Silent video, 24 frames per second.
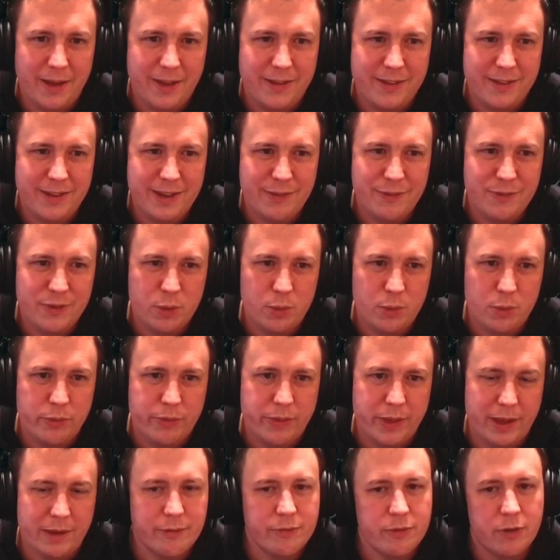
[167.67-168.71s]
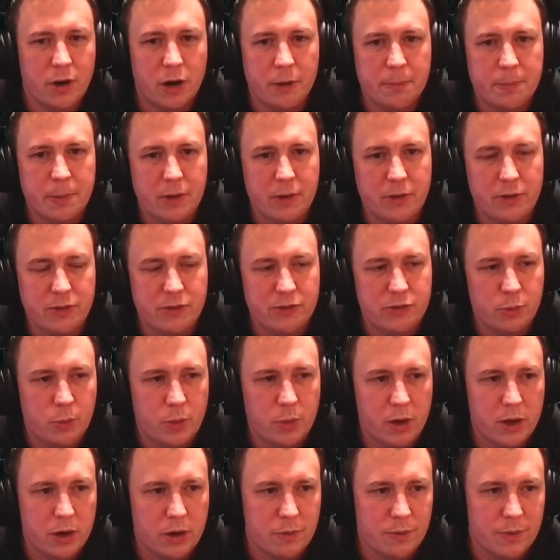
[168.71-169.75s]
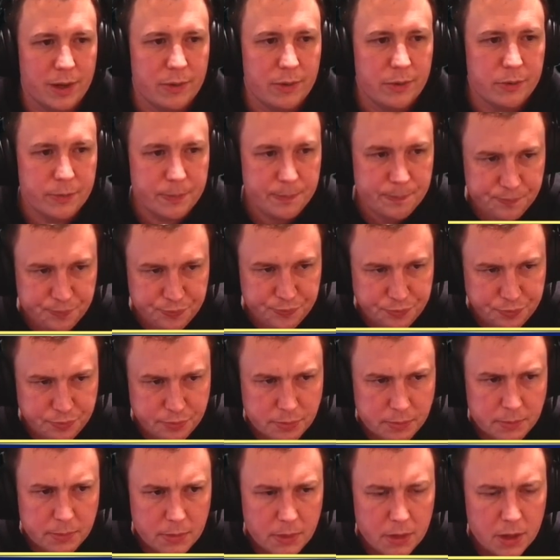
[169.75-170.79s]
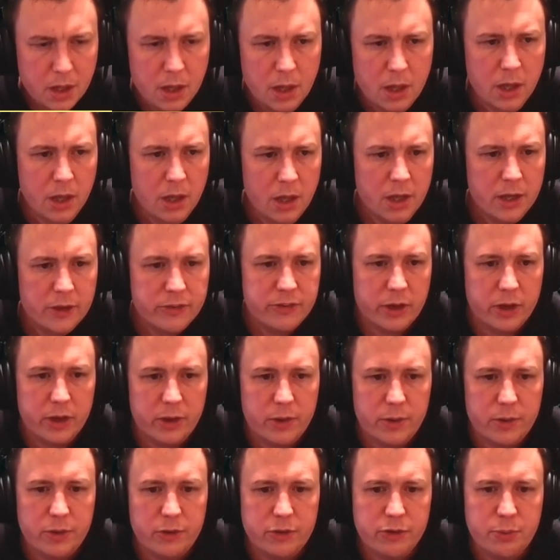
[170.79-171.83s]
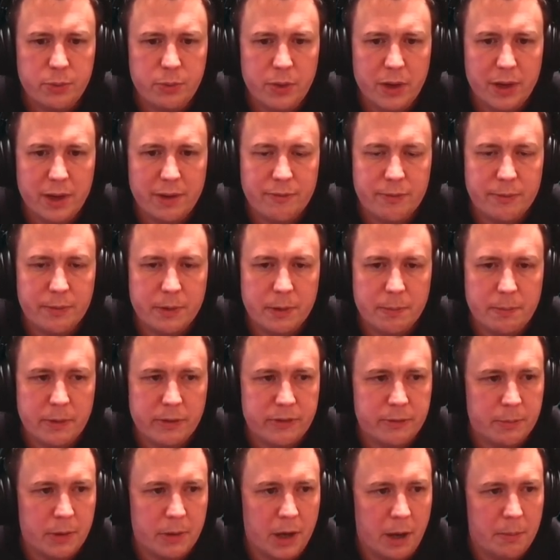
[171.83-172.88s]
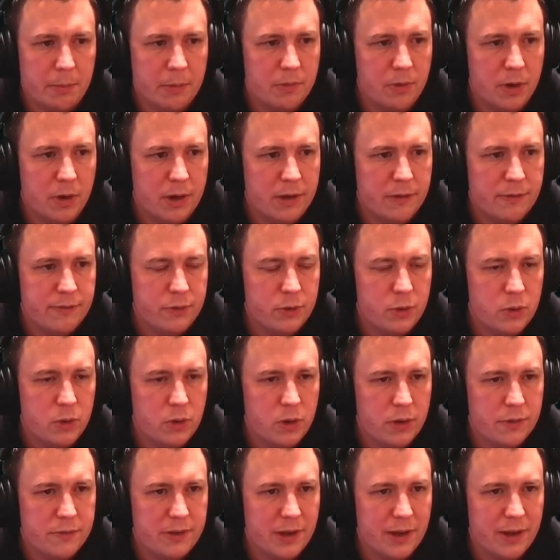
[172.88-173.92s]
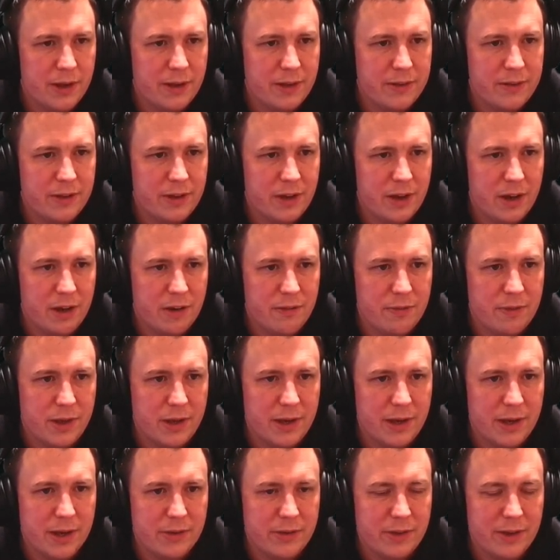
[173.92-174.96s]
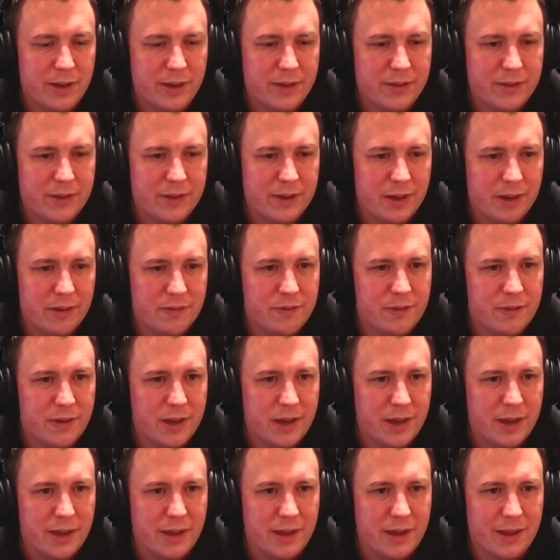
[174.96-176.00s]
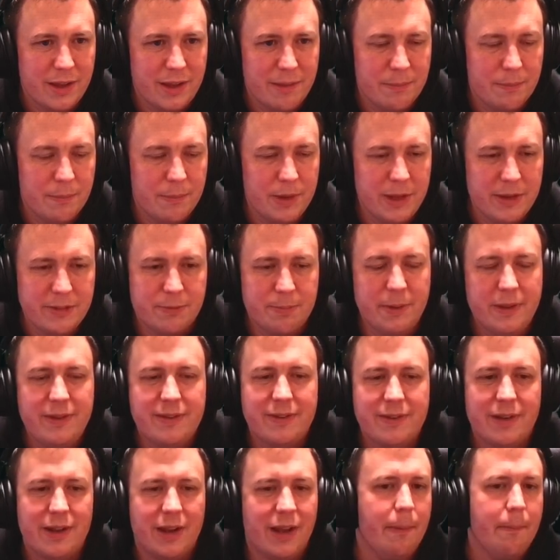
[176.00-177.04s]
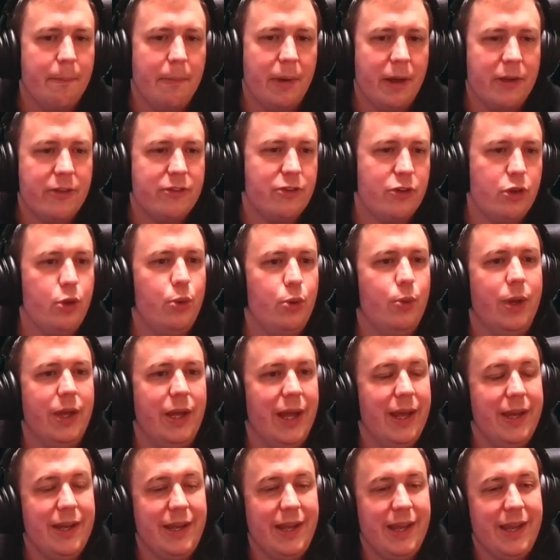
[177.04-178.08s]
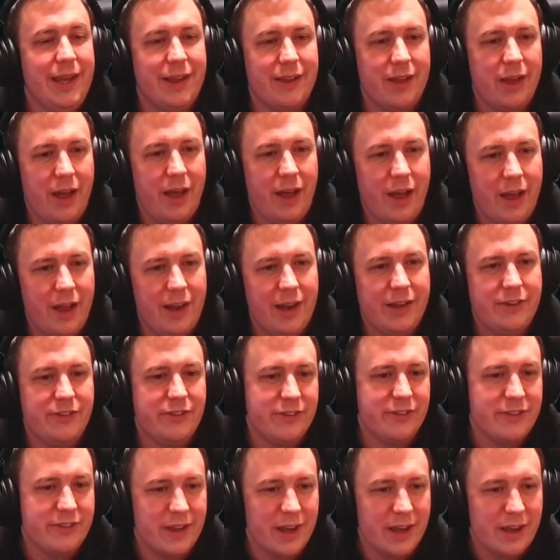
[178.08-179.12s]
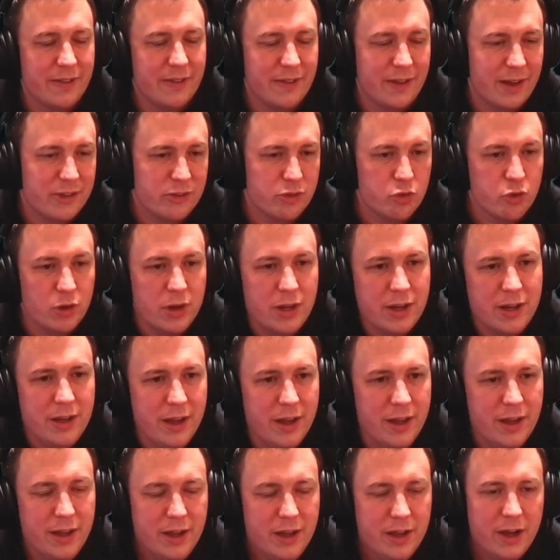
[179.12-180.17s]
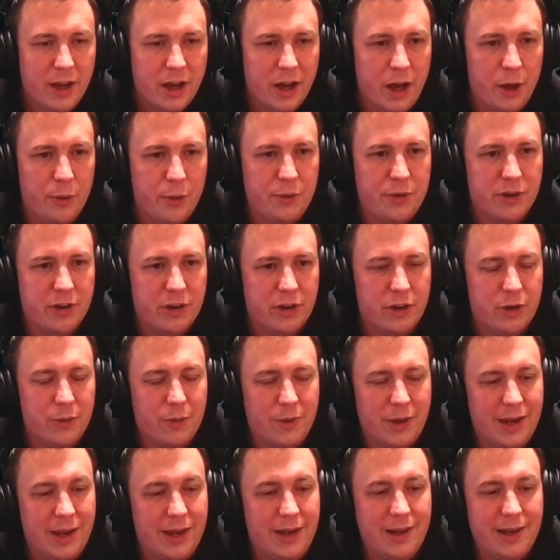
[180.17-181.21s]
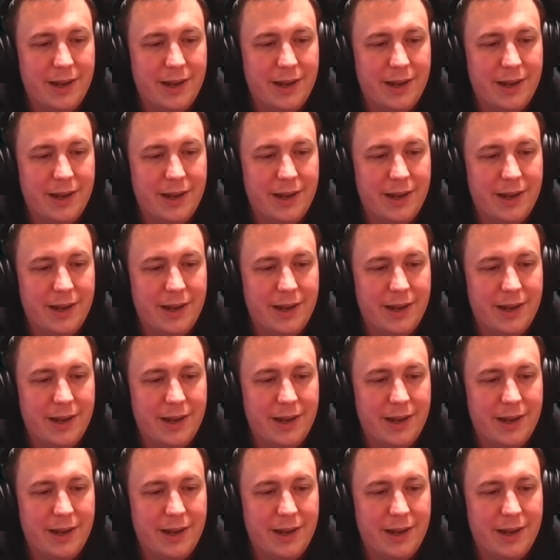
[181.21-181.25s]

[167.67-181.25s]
difficult thing for our opponents to work around. So just working from the bottom up, we're running 4 of Delighted Halfling. Now Delighted Halfling is basically a must-do in any Legends deck that has green in it. I would argue in any